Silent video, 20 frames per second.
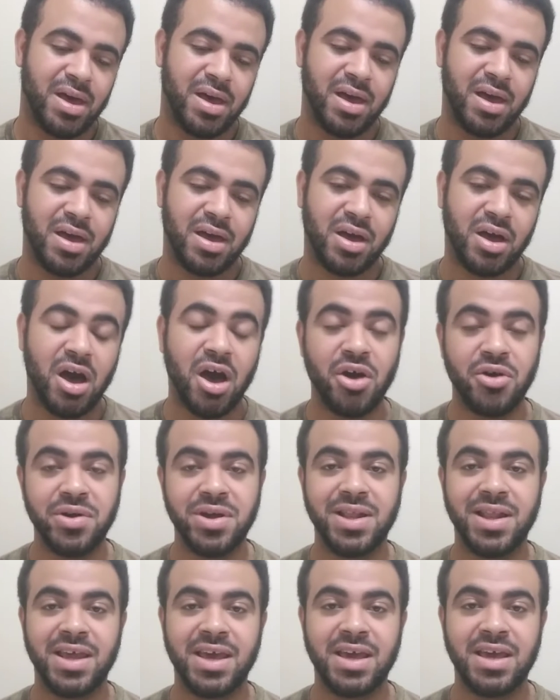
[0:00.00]

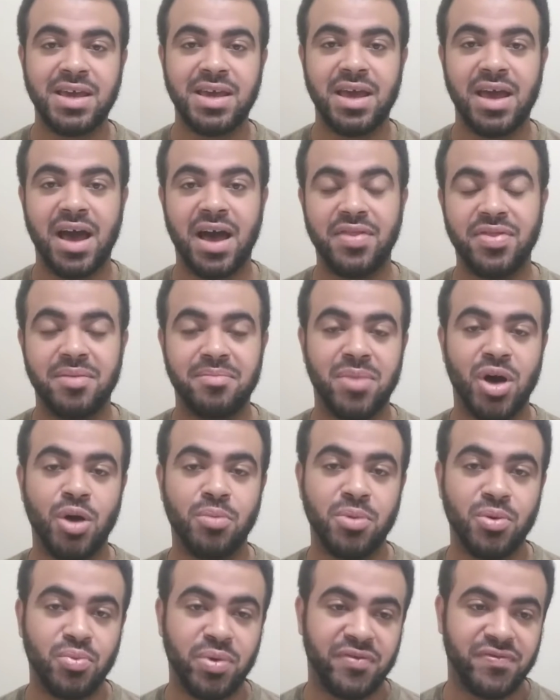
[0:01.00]
Currently, at the
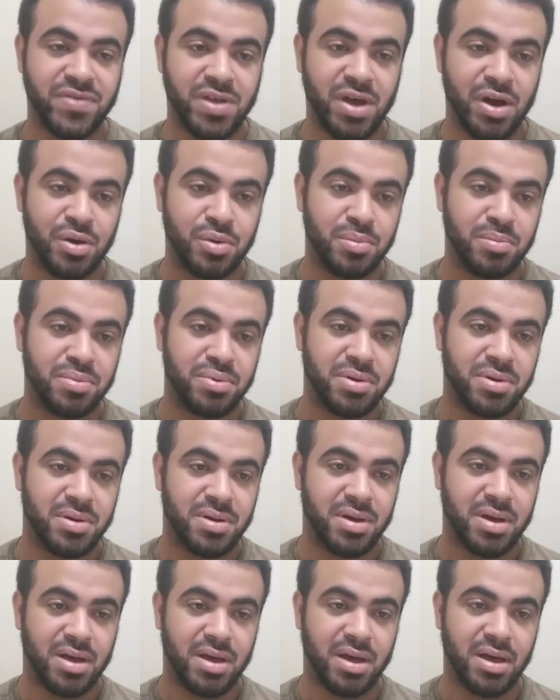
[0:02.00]
moment with Nope,
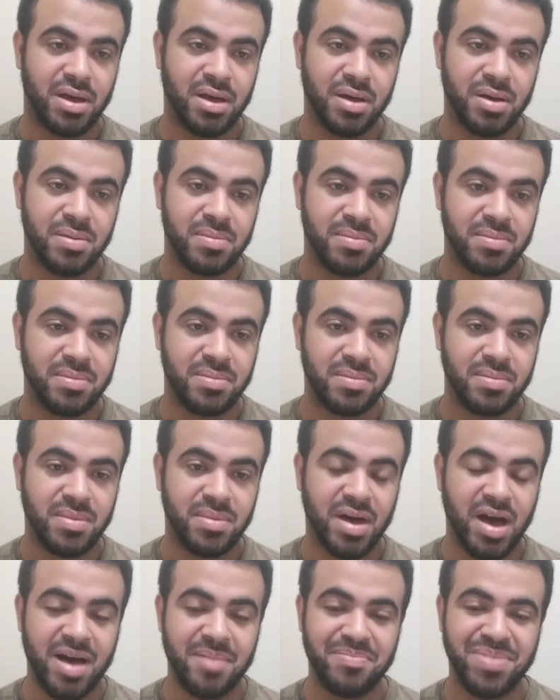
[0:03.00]
um,
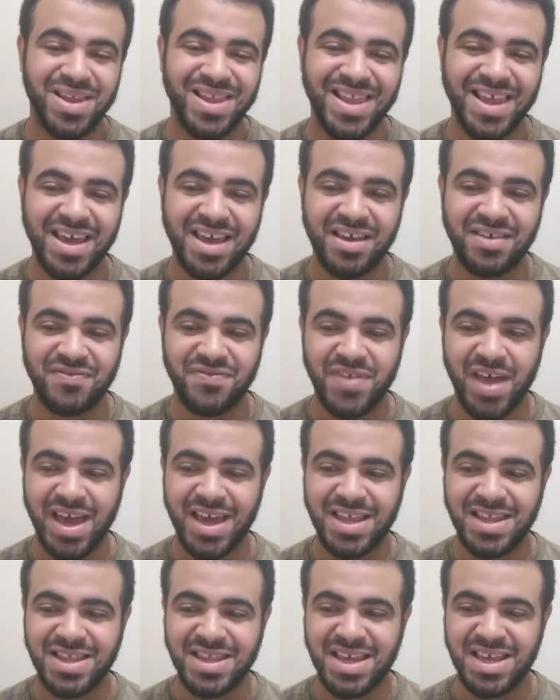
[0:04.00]
I believe that
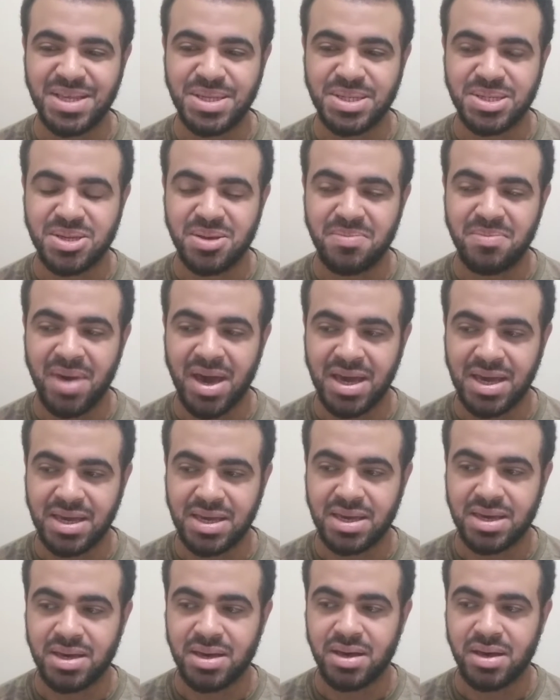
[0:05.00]
it needs to
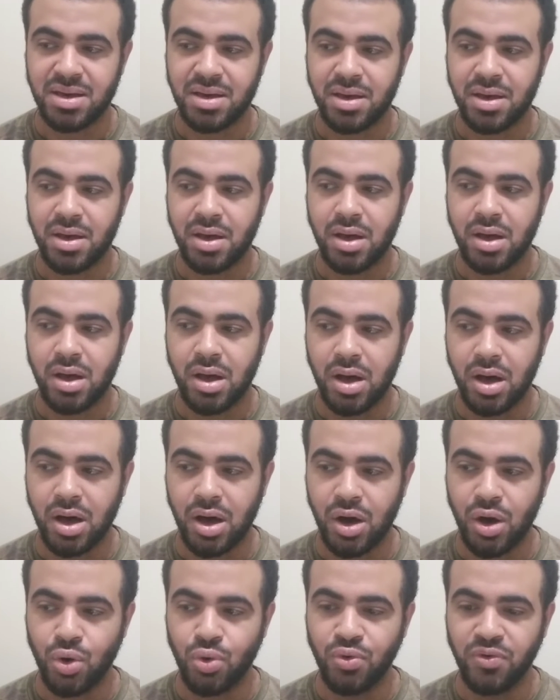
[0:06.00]
make
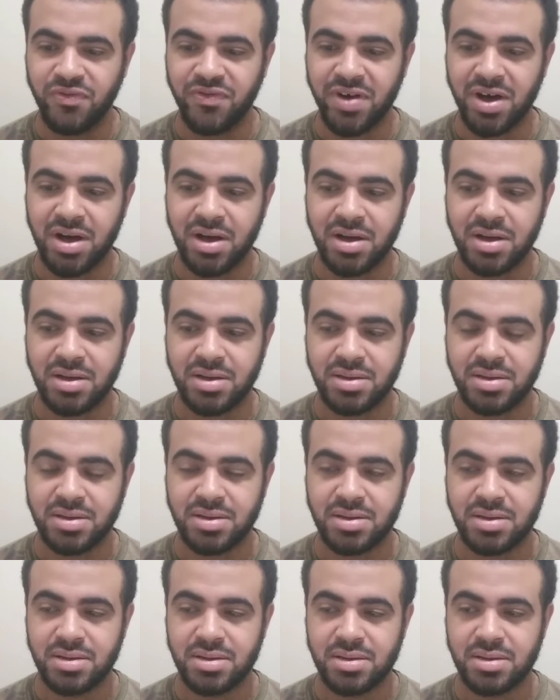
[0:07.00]
over
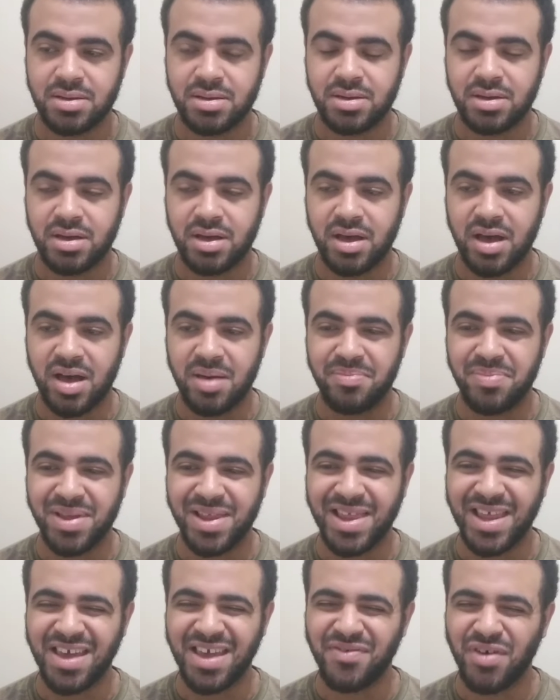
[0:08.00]
I
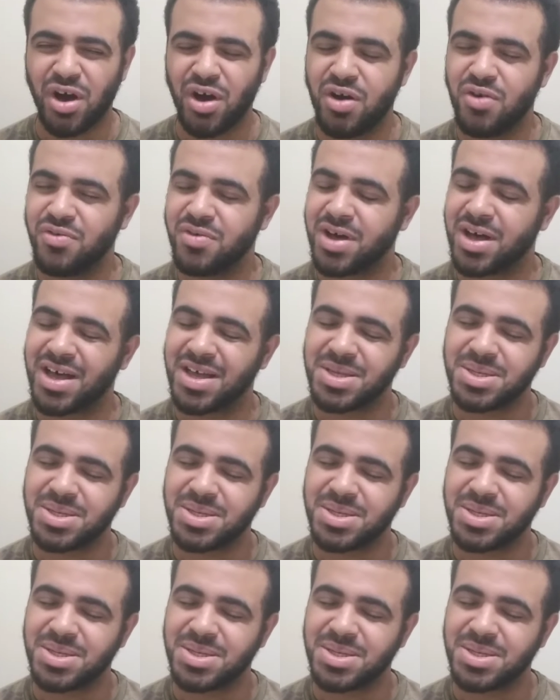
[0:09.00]
believe, oh, ah,